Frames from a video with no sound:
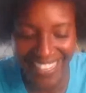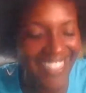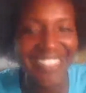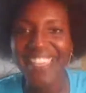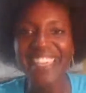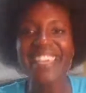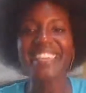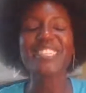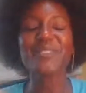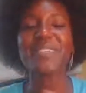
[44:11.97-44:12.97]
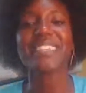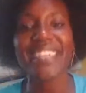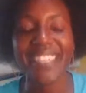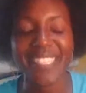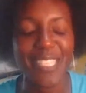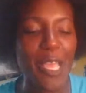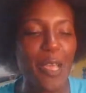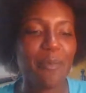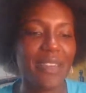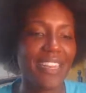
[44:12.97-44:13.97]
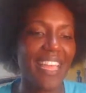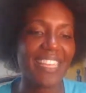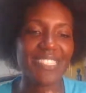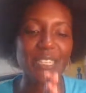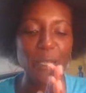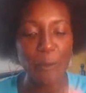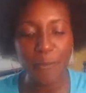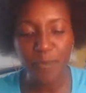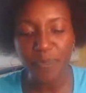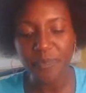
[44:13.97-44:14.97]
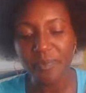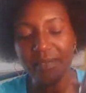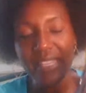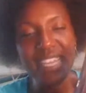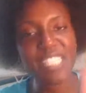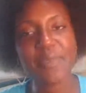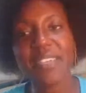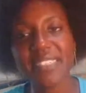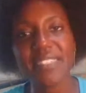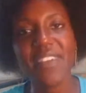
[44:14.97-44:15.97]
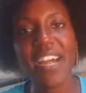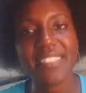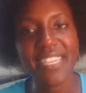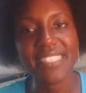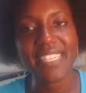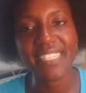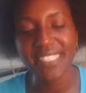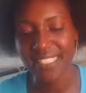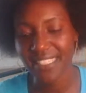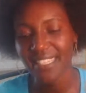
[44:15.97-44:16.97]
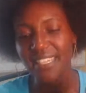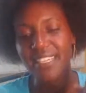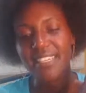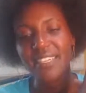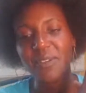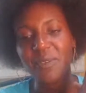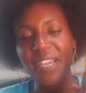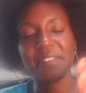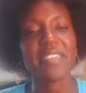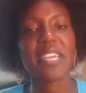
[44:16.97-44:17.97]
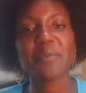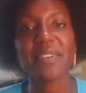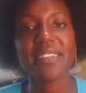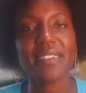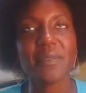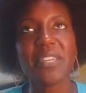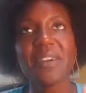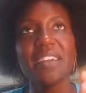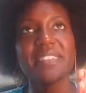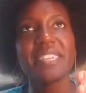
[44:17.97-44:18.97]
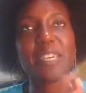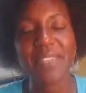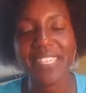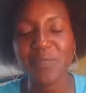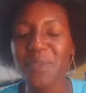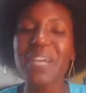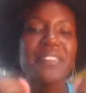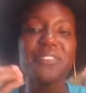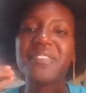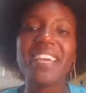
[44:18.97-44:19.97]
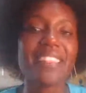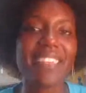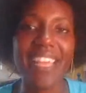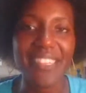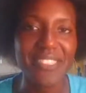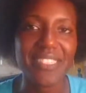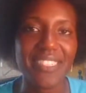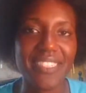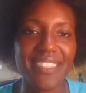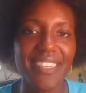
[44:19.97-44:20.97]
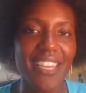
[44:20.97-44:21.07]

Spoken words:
It is what it is. But as you know, it's because of colonization. We don't have to come again. We don't have to do nothing, actually.